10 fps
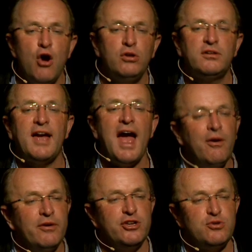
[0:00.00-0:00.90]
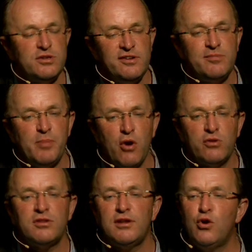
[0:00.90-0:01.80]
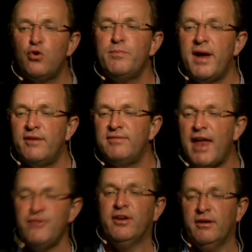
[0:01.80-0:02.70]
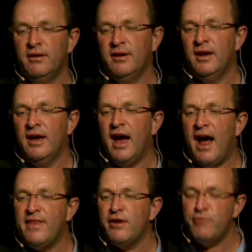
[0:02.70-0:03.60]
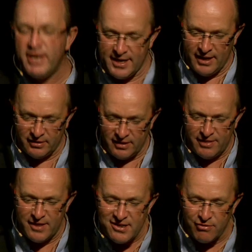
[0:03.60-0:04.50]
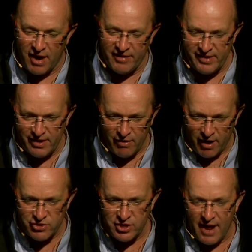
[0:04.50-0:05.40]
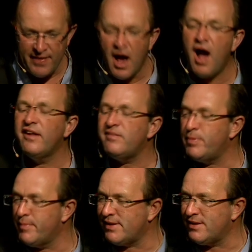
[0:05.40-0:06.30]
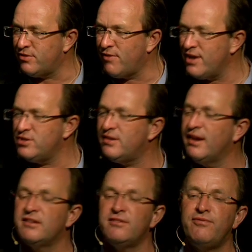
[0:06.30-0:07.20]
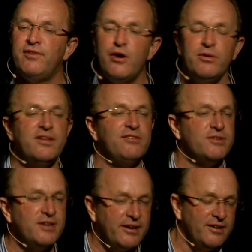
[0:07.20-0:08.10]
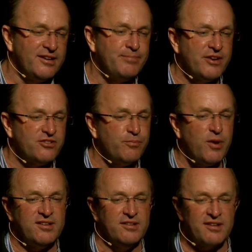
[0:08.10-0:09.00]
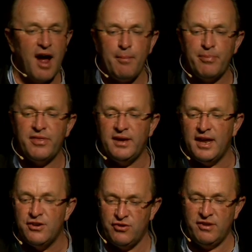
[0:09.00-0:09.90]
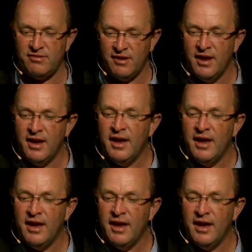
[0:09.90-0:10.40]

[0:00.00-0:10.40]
old carriage which used to belong to the Lord Mayor of London. And they regild it, and this arrives in Karachi. And they ask permission to Ranjit Singh to float this ridiculous bunch of presents up the Indus